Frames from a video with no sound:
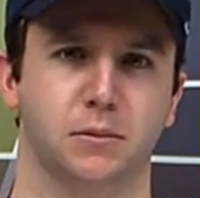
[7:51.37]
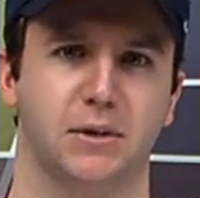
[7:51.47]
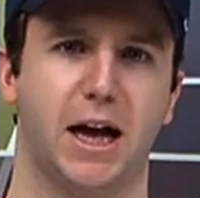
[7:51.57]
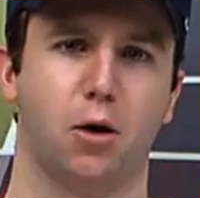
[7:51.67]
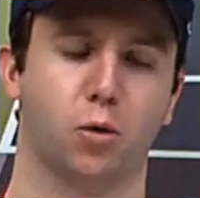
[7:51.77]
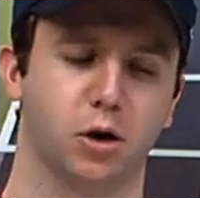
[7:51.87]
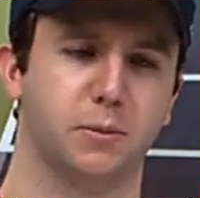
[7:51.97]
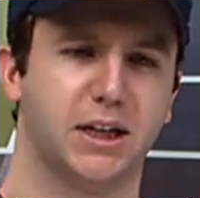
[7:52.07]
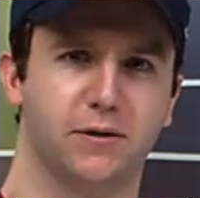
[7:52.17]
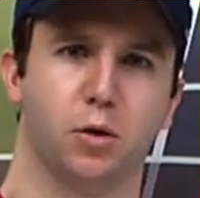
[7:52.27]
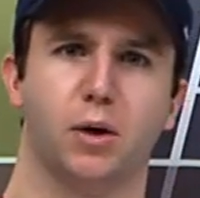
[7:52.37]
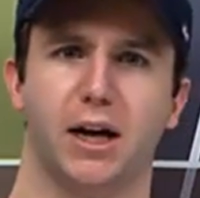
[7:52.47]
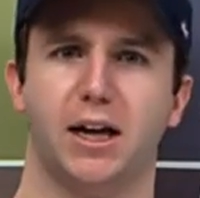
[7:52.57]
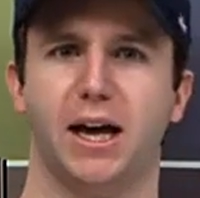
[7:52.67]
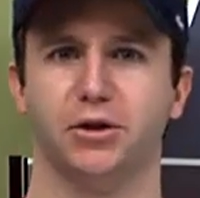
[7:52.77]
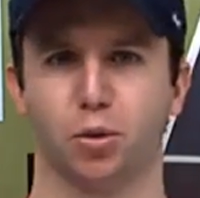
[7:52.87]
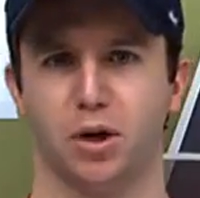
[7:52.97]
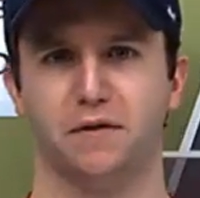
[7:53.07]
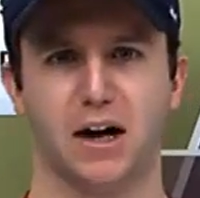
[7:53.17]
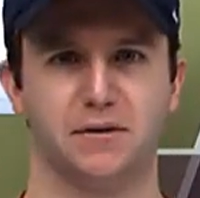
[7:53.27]
Now, we're going to be giving away a
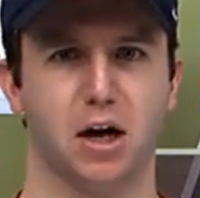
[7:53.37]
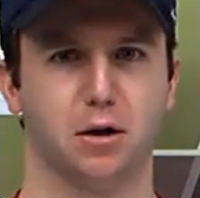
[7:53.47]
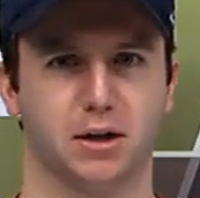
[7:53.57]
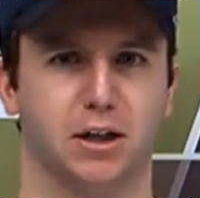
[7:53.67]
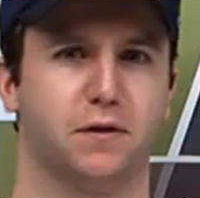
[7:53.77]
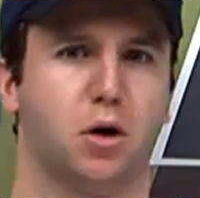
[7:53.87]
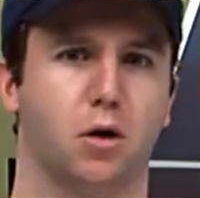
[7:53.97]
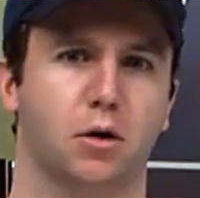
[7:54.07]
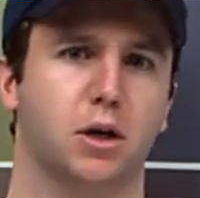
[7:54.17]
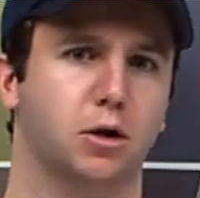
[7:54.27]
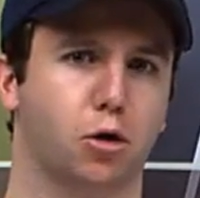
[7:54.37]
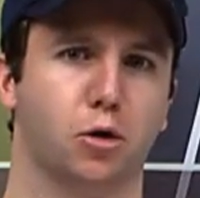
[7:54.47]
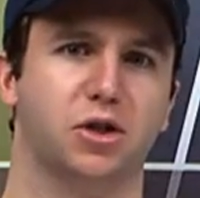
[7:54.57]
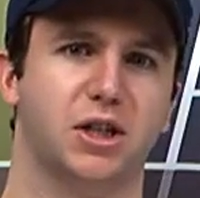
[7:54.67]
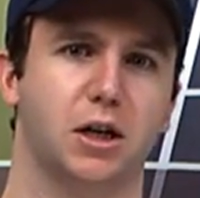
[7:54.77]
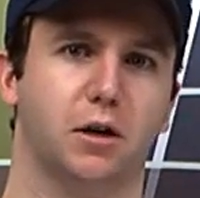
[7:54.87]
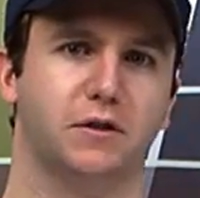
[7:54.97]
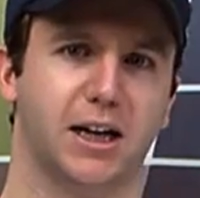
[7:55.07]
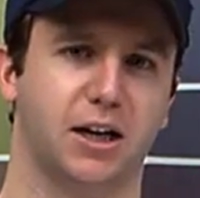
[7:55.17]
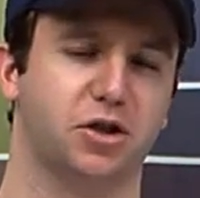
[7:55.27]
$25 gift card courtesy of
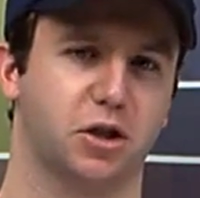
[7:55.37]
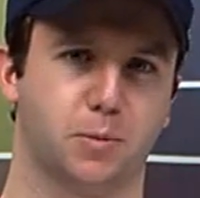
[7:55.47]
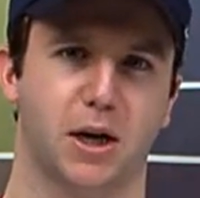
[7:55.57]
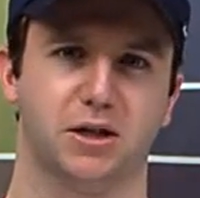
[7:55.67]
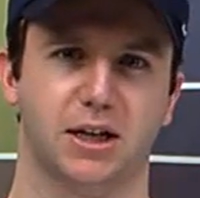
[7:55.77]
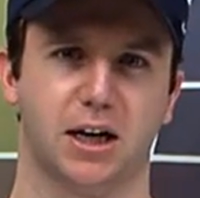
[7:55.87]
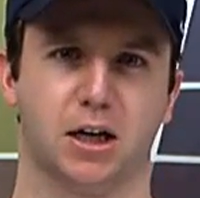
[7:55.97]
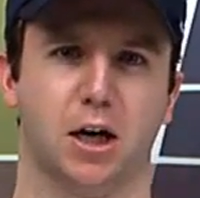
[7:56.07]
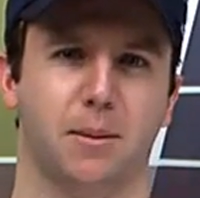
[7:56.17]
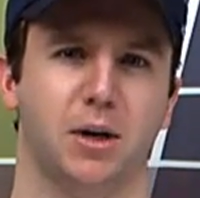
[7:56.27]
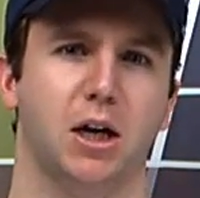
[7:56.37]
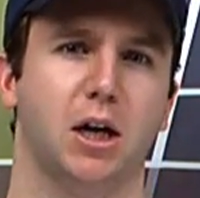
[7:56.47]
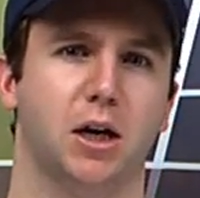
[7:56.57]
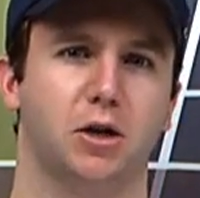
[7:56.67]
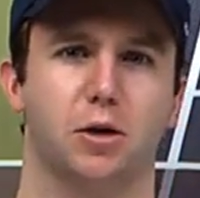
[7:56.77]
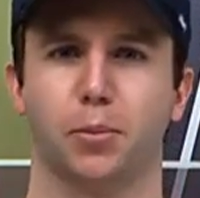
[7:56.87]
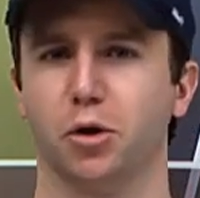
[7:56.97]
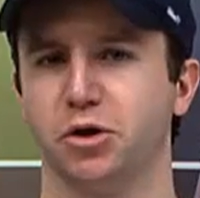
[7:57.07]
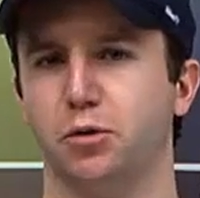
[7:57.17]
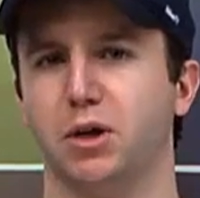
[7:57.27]
TennisExpress.com to the
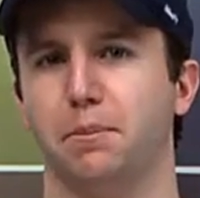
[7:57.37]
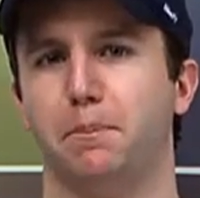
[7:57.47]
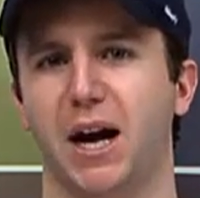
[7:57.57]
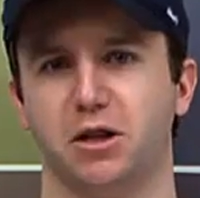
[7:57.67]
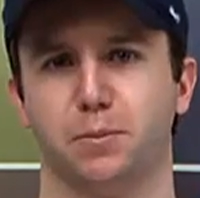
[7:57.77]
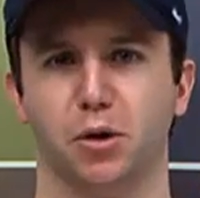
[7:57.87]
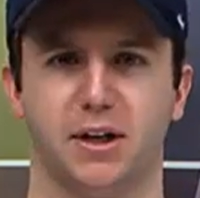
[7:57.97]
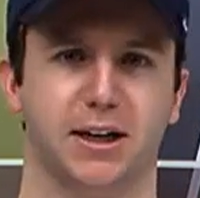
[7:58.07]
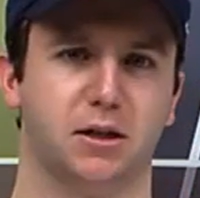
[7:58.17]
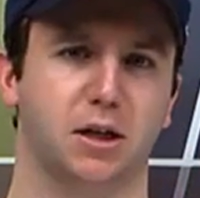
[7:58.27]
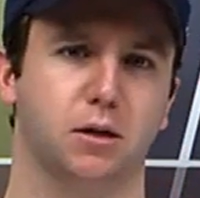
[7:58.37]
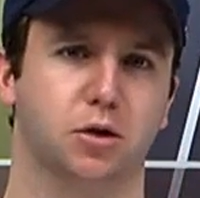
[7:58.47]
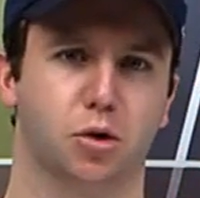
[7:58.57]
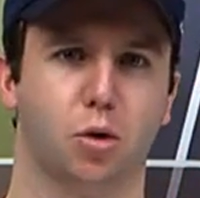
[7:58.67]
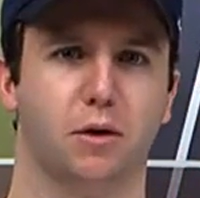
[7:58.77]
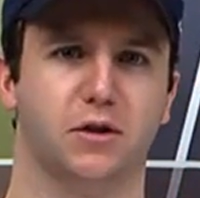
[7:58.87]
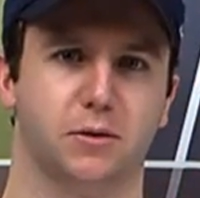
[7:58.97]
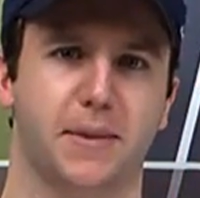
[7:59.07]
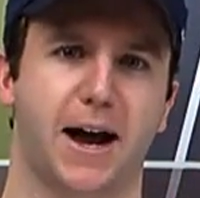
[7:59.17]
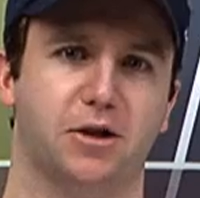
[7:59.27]
person who can best predict the score of this
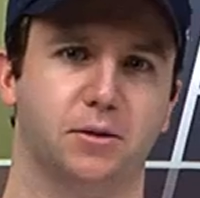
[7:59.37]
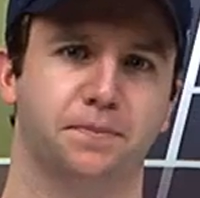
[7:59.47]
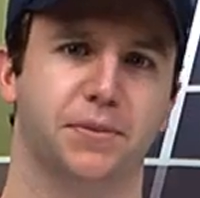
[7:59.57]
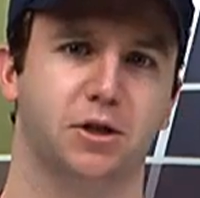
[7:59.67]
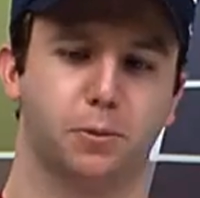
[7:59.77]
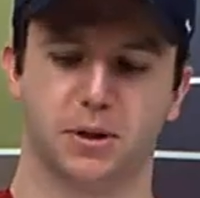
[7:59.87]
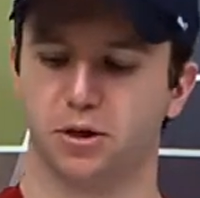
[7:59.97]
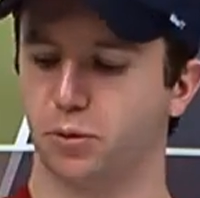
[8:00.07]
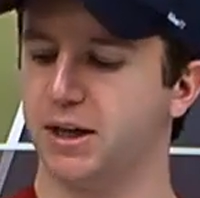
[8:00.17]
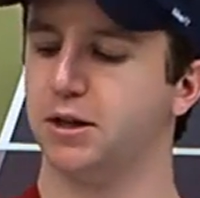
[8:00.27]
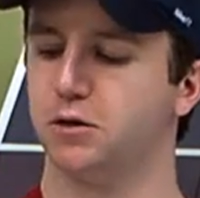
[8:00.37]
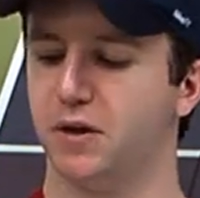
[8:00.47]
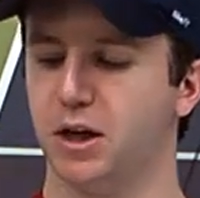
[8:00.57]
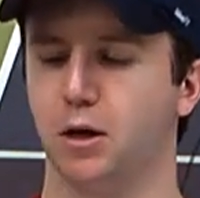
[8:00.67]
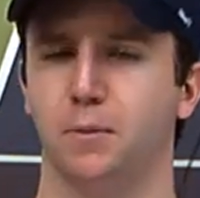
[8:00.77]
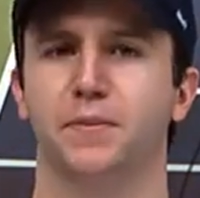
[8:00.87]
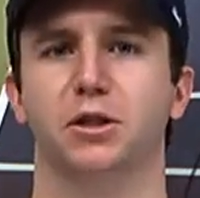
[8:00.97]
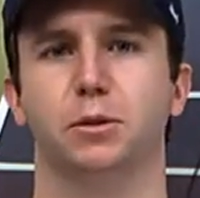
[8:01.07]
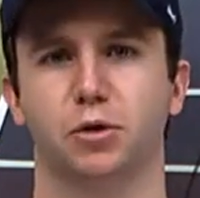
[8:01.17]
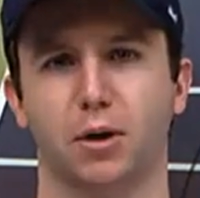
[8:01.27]
match. So please rate this video,
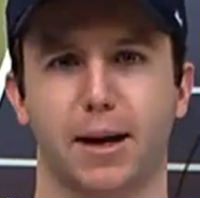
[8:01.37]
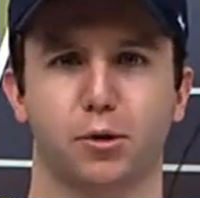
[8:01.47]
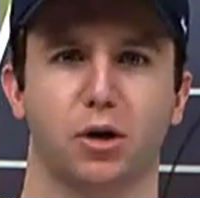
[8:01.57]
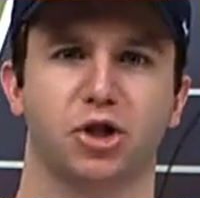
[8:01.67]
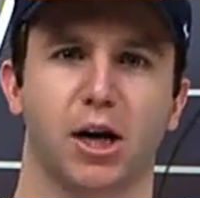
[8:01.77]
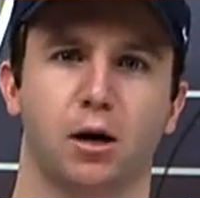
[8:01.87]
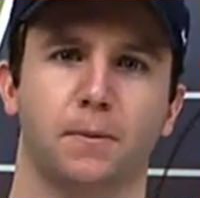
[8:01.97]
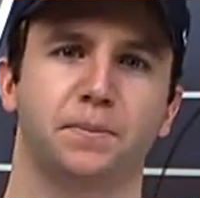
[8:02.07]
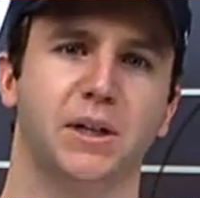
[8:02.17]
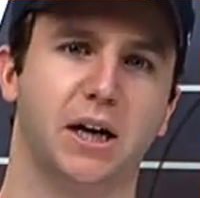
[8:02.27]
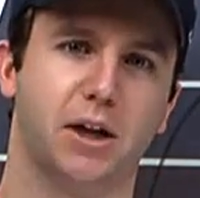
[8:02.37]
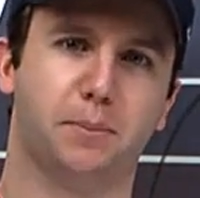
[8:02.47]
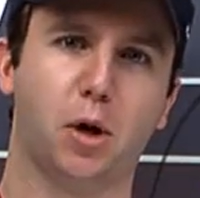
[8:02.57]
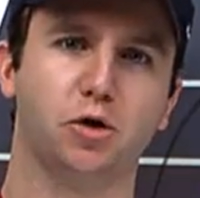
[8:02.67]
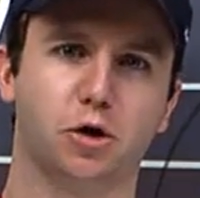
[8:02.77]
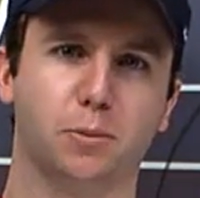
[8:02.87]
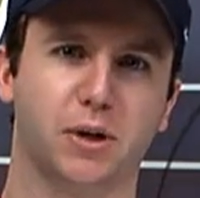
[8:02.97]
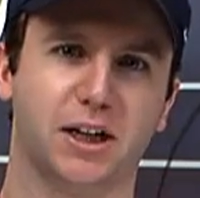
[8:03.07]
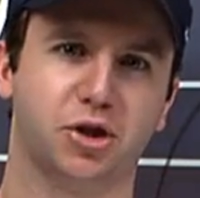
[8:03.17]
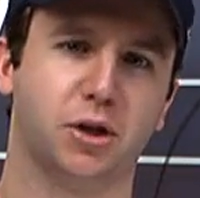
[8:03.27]
subscribe to our channel, and then post your
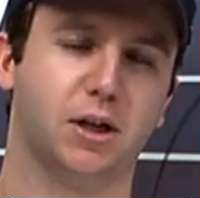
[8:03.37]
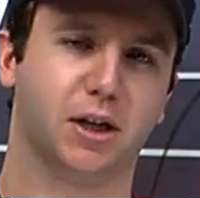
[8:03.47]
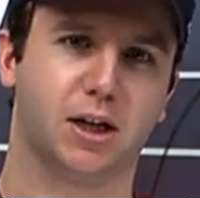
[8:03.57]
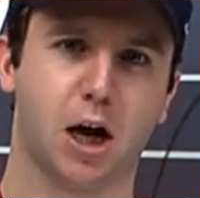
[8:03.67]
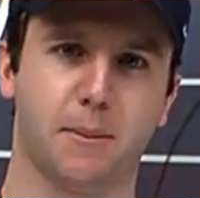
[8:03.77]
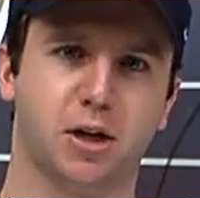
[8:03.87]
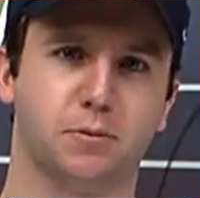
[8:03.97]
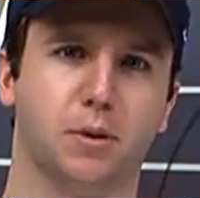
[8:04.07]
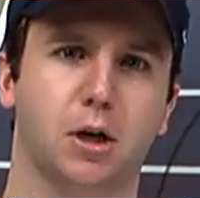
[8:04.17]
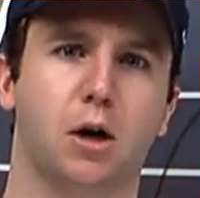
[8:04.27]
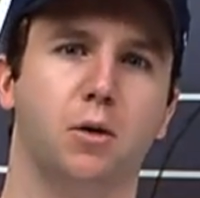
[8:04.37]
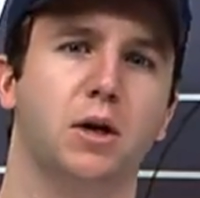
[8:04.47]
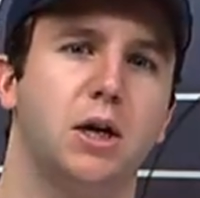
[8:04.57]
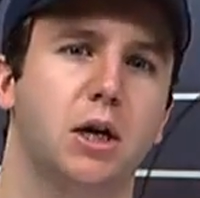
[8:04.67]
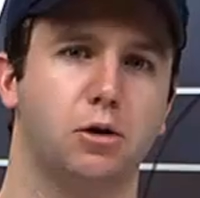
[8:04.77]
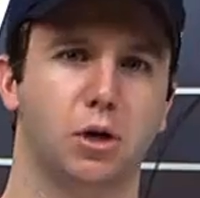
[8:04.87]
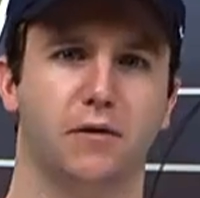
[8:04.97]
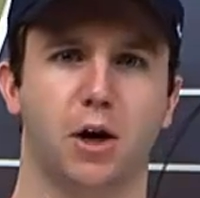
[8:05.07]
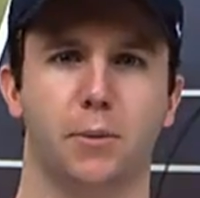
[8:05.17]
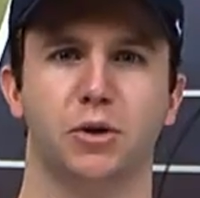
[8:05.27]
prediction in the comments below. You
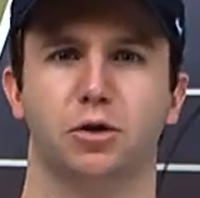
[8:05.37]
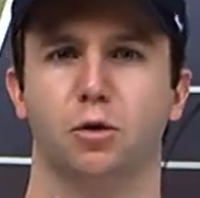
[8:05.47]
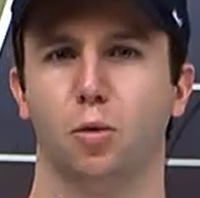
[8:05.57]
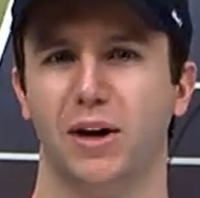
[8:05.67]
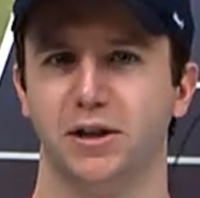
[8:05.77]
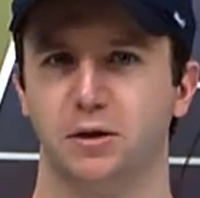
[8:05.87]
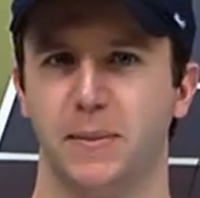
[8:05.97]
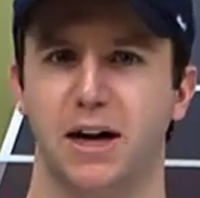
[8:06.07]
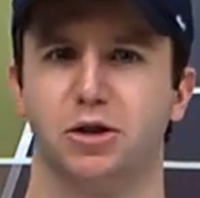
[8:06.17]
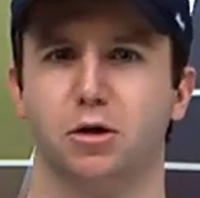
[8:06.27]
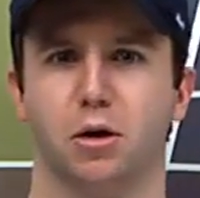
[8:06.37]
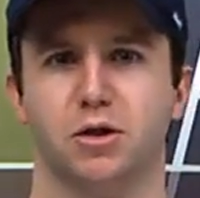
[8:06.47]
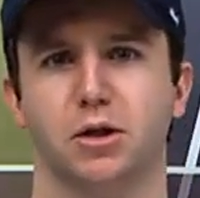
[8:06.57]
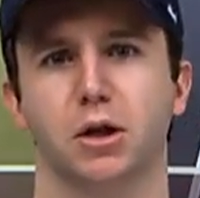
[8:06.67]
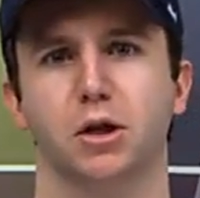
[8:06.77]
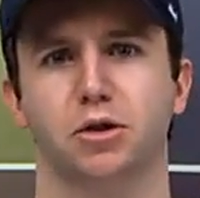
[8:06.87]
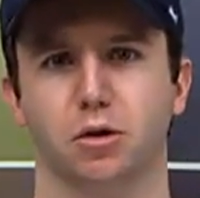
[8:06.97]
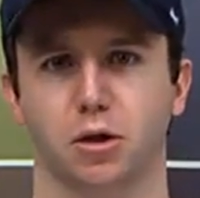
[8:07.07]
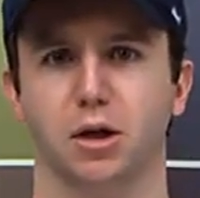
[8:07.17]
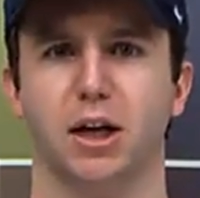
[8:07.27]
have up until when this match starts, so good